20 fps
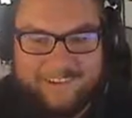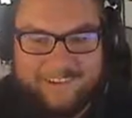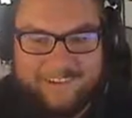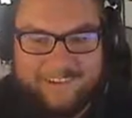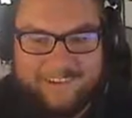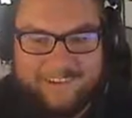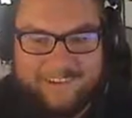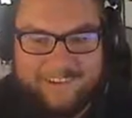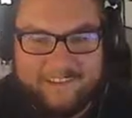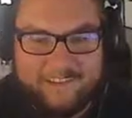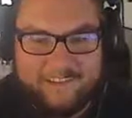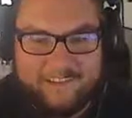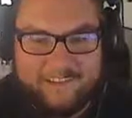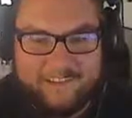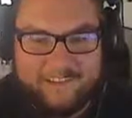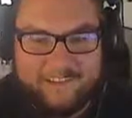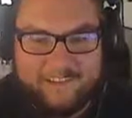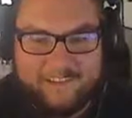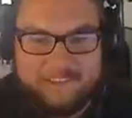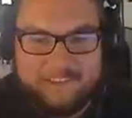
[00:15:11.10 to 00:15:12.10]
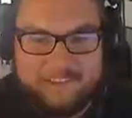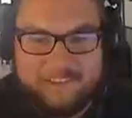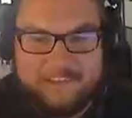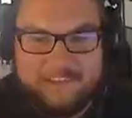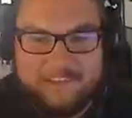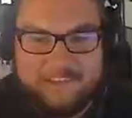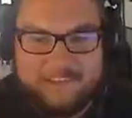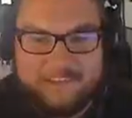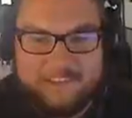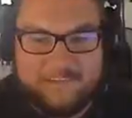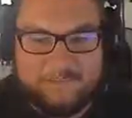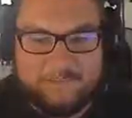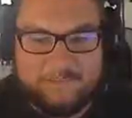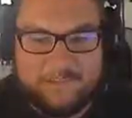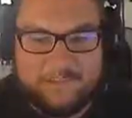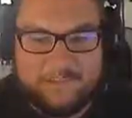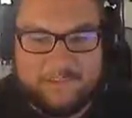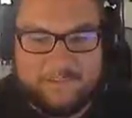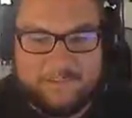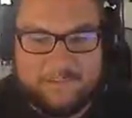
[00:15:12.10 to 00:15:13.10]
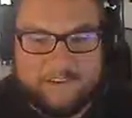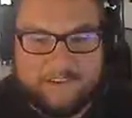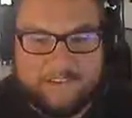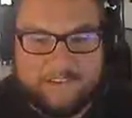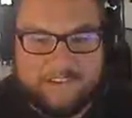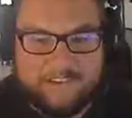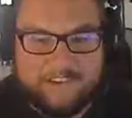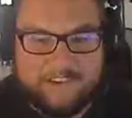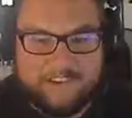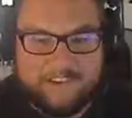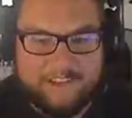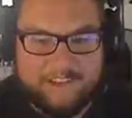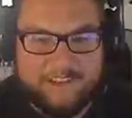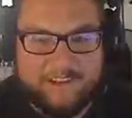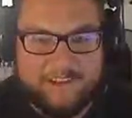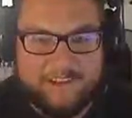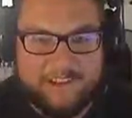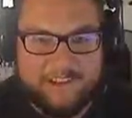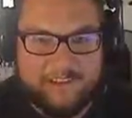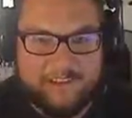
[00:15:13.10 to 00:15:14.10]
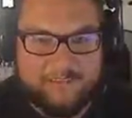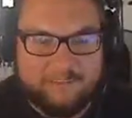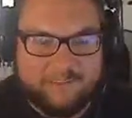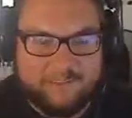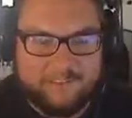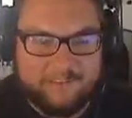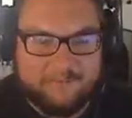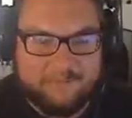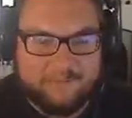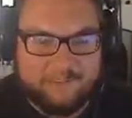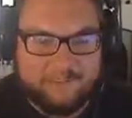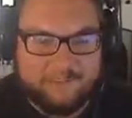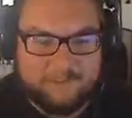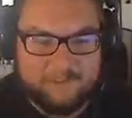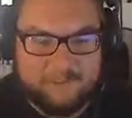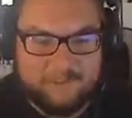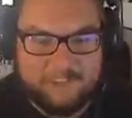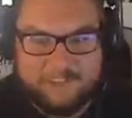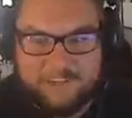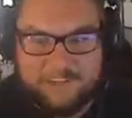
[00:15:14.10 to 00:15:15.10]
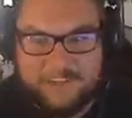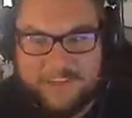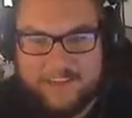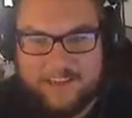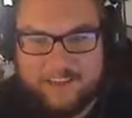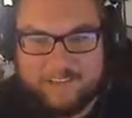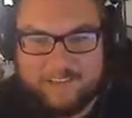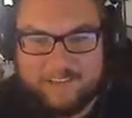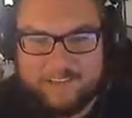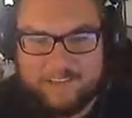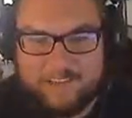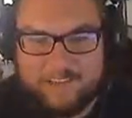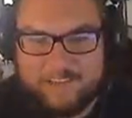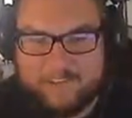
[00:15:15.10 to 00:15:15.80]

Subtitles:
Does she speak in Russian? I thought a lot of her stuff was just Russian accent.